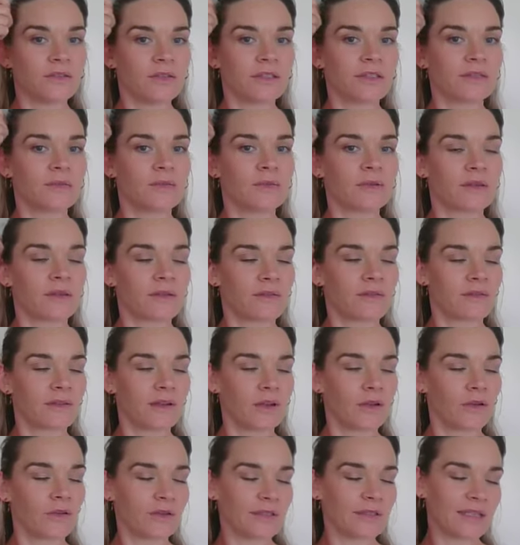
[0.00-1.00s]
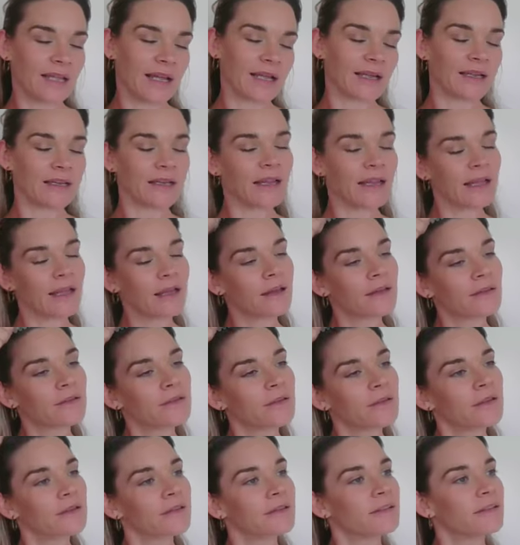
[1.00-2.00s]
just with the flow technique,
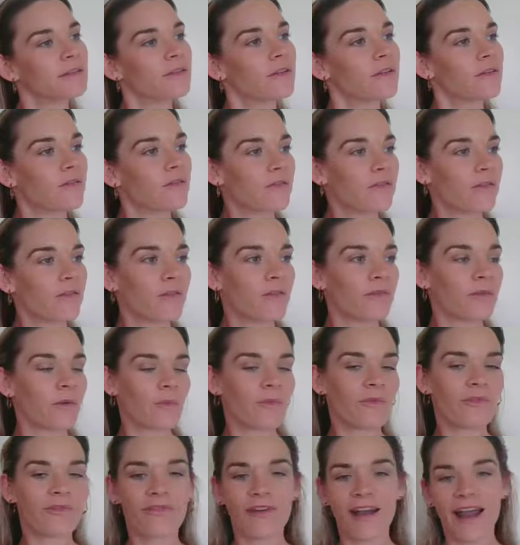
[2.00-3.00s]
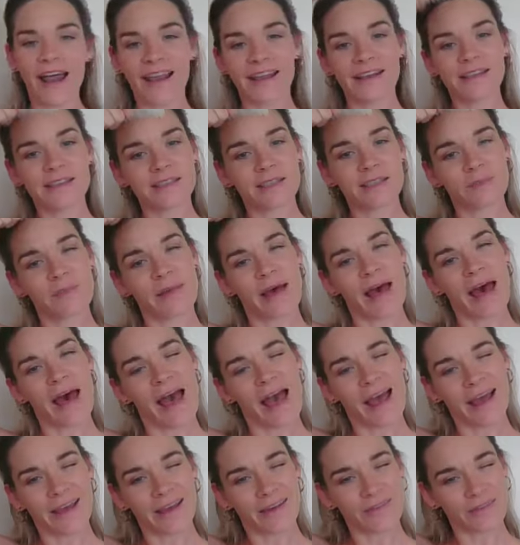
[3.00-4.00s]
just from front to
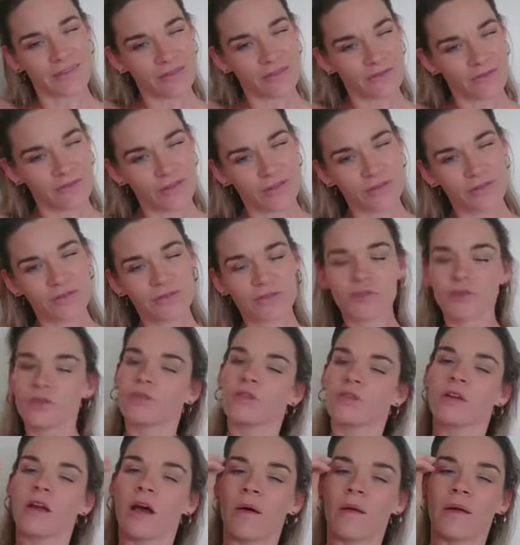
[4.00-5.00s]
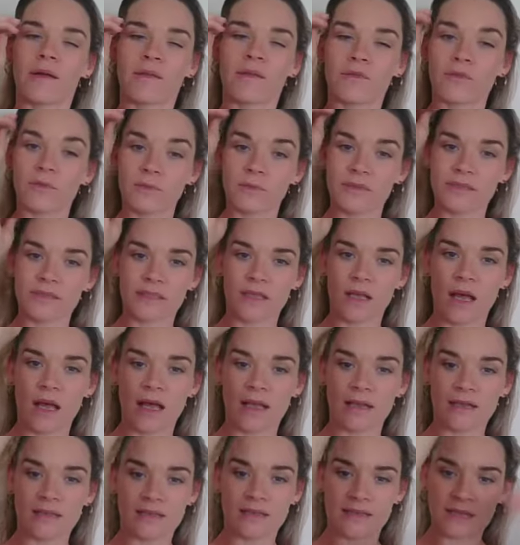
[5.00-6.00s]
back. If it feels good going from
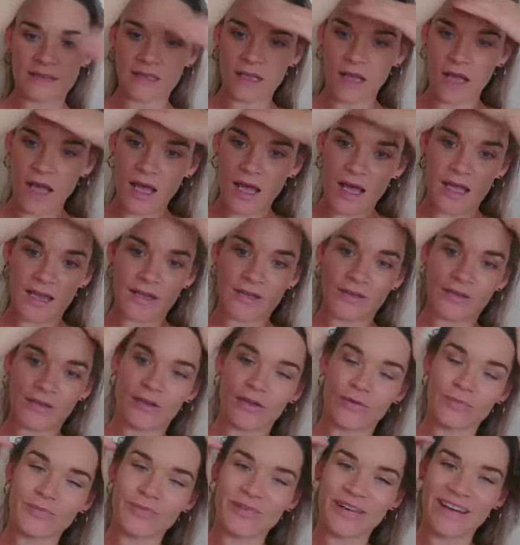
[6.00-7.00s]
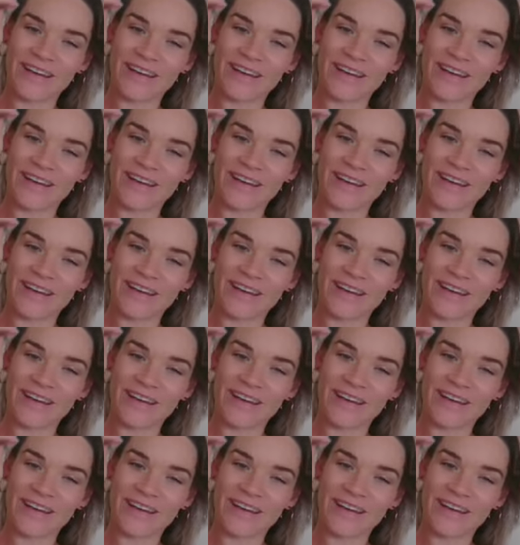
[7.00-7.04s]
side to side, you can